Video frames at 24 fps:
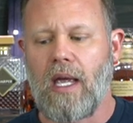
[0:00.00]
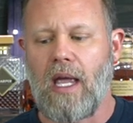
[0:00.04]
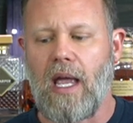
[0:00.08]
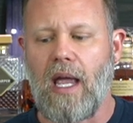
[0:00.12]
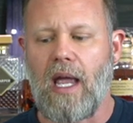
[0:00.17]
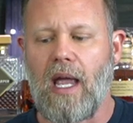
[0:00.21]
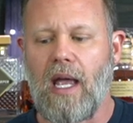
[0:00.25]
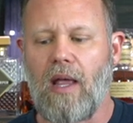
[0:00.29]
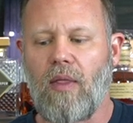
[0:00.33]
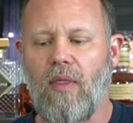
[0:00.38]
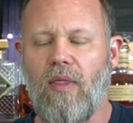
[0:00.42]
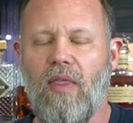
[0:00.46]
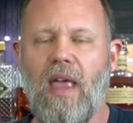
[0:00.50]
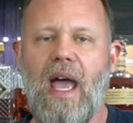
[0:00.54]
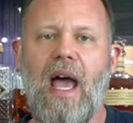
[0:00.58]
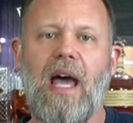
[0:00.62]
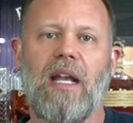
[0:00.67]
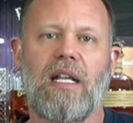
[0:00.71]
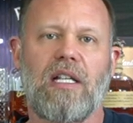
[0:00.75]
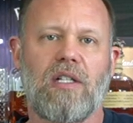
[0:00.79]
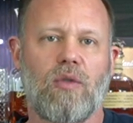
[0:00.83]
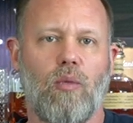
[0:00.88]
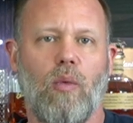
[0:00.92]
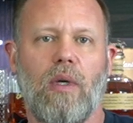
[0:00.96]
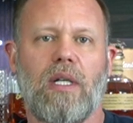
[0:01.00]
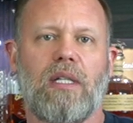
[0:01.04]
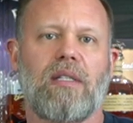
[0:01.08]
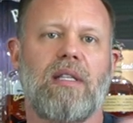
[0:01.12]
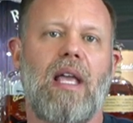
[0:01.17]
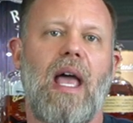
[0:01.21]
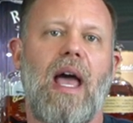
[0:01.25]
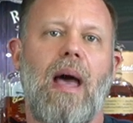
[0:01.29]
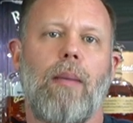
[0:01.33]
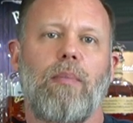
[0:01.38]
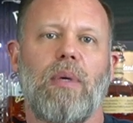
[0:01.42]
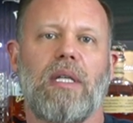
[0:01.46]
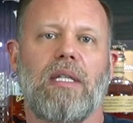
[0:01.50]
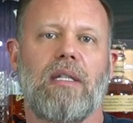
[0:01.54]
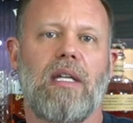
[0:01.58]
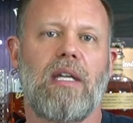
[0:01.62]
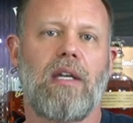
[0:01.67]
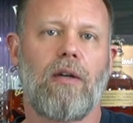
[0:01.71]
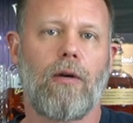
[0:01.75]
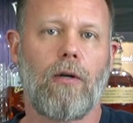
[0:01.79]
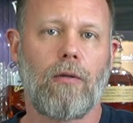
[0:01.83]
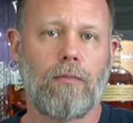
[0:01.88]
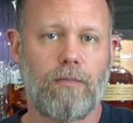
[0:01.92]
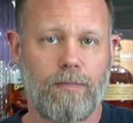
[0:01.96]
And that is what has happened
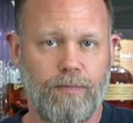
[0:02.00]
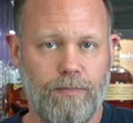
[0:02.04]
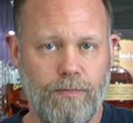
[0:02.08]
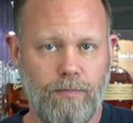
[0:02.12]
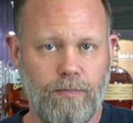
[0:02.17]
here.